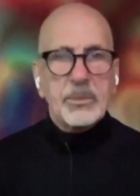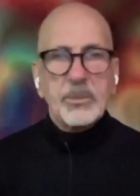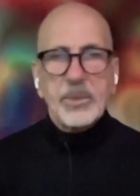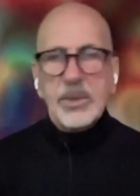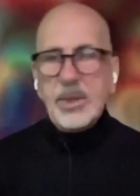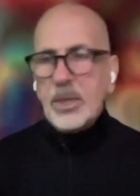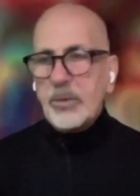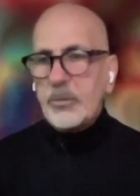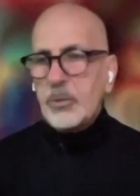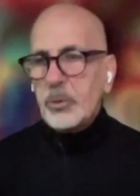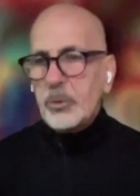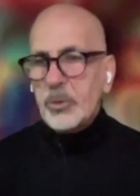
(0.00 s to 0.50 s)

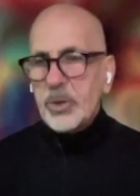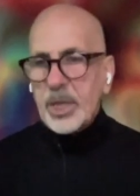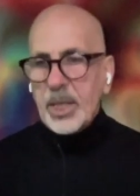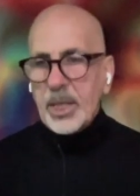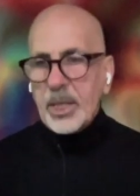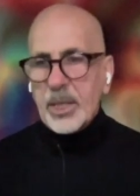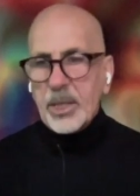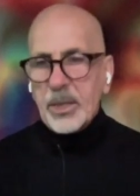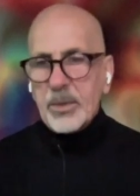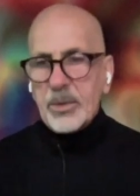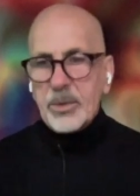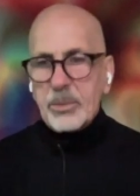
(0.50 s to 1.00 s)
if you think
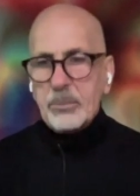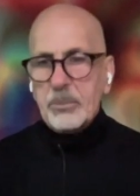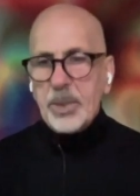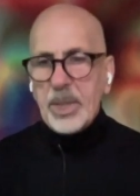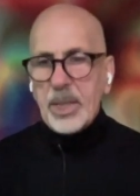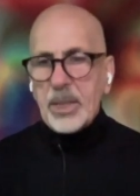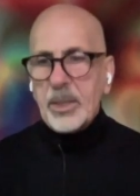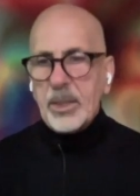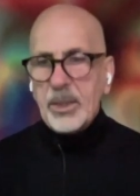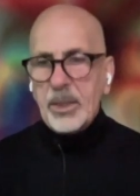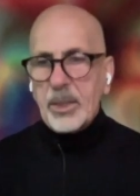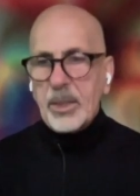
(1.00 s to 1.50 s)
it's
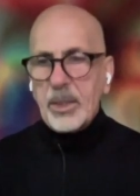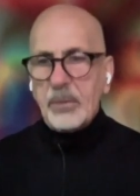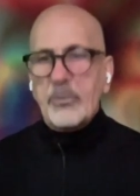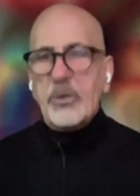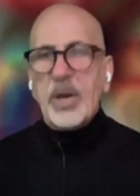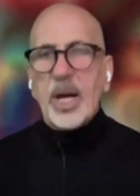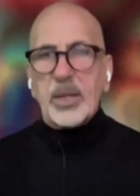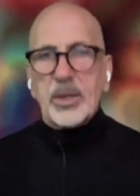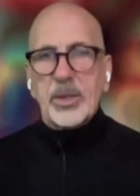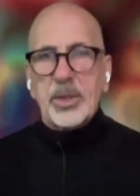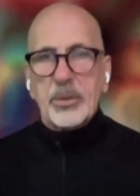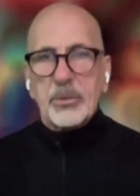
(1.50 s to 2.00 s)
been
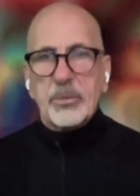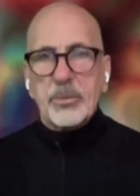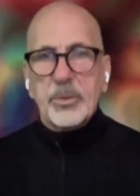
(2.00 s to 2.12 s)
effective.